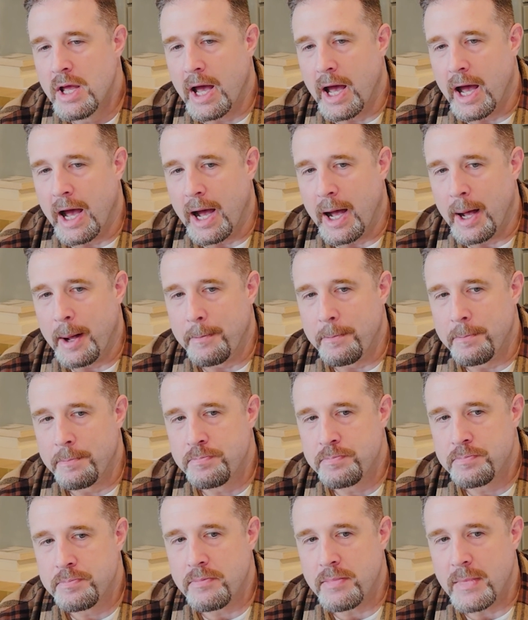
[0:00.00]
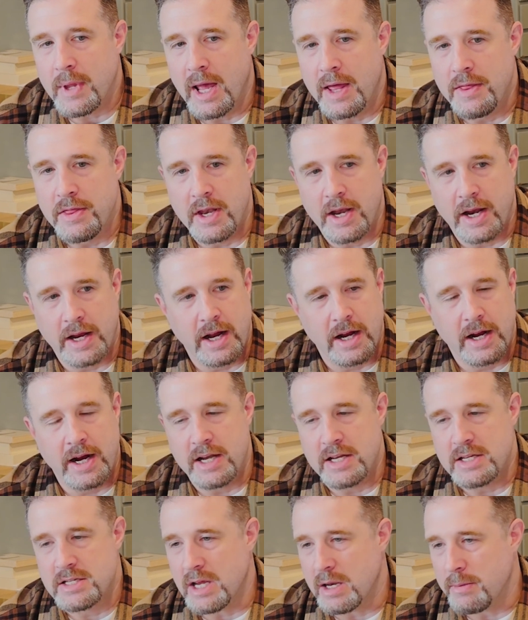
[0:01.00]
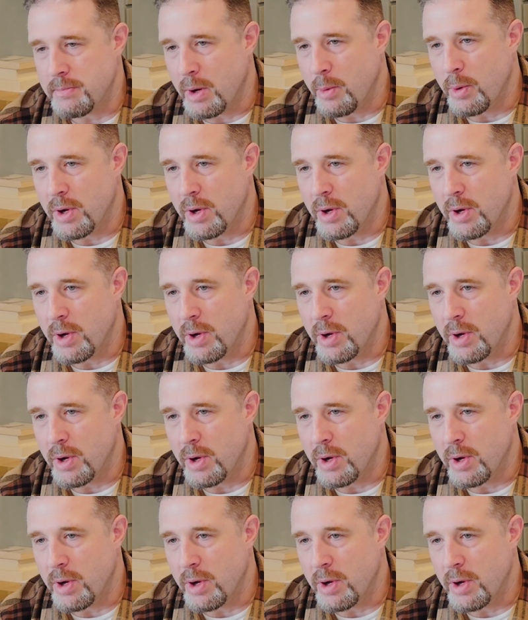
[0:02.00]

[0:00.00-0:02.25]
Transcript: And then I got kind of set in my